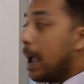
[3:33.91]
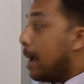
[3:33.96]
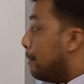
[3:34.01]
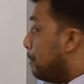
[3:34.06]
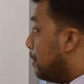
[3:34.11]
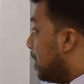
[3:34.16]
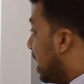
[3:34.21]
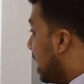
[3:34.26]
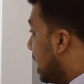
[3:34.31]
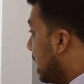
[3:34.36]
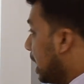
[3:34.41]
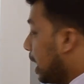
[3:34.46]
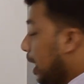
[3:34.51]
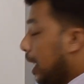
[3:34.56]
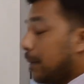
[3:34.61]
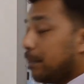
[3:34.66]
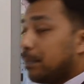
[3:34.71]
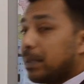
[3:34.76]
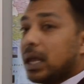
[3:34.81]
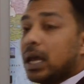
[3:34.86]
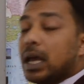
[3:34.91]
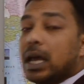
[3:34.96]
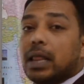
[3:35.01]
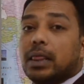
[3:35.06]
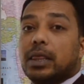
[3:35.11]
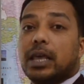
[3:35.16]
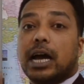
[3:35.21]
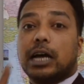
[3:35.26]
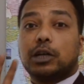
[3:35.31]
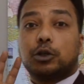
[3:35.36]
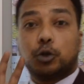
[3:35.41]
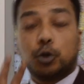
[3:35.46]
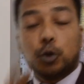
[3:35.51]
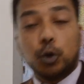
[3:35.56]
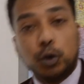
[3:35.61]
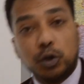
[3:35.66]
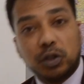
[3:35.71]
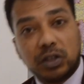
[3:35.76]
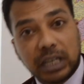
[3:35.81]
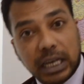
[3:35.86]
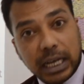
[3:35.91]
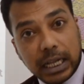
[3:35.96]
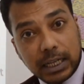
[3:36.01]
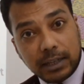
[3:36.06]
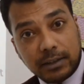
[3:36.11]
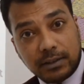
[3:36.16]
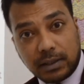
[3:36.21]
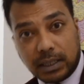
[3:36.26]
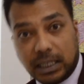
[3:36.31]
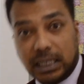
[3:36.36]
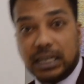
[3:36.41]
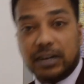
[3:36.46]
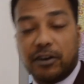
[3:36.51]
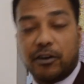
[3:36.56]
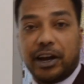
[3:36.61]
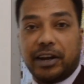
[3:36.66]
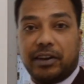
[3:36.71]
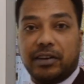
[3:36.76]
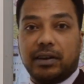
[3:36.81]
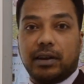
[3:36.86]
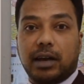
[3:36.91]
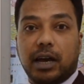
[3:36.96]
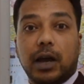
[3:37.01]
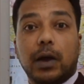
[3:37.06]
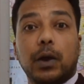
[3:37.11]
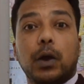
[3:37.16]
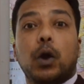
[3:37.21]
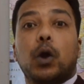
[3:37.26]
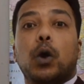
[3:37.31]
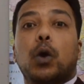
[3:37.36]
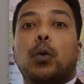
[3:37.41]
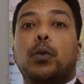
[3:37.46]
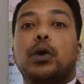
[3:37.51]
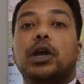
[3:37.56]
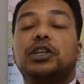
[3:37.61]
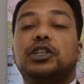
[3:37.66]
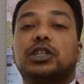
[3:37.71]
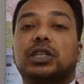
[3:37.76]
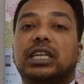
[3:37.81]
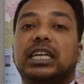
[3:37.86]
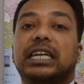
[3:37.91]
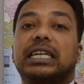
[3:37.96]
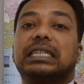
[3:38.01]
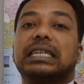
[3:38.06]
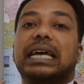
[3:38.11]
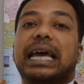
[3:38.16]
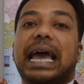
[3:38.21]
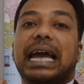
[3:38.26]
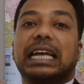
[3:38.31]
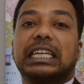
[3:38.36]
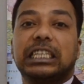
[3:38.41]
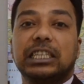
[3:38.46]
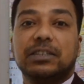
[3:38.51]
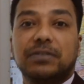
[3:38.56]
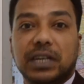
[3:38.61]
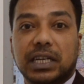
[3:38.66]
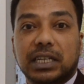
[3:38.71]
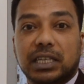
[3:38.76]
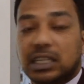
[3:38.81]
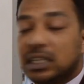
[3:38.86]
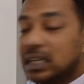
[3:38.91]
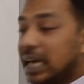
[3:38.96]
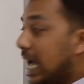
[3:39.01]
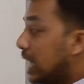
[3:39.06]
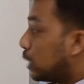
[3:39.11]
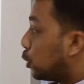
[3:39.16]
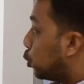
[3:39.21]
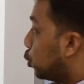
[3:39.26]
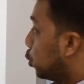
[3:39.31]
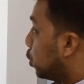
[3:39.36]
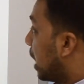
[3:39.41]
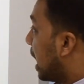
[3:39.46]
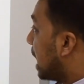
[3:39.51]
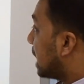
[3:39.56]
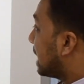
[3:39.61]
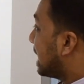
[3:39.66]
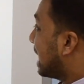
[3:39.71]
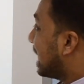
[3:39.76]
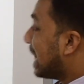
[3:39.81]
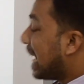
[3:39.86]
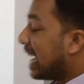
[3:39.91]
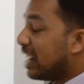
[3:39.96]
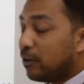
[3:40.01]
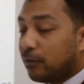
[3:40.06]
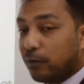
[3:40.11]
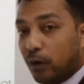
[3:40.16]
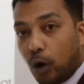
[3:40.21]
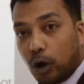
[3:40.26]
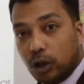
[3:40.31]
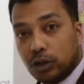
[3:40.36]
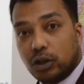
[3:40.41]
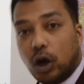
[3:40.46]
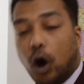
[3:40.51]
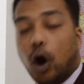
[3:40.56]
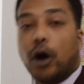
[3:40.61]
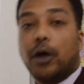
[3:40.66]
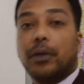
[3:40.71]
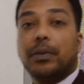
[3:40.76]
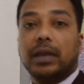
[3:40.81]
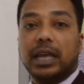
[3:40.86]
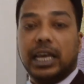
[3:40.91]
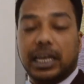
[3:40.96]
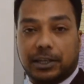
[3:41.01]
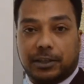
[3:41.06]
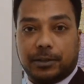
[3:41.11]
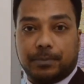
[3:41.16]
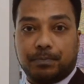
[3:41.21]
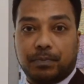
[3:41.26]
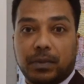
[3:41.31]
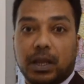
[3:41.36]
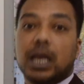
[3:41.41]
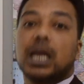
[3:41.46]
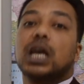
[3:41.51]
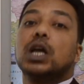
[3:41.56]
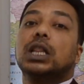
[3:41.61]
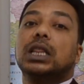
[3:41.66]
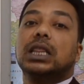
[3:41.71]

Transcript: Mainly, there are two cells in retina which get activated as soon as the light falls on it.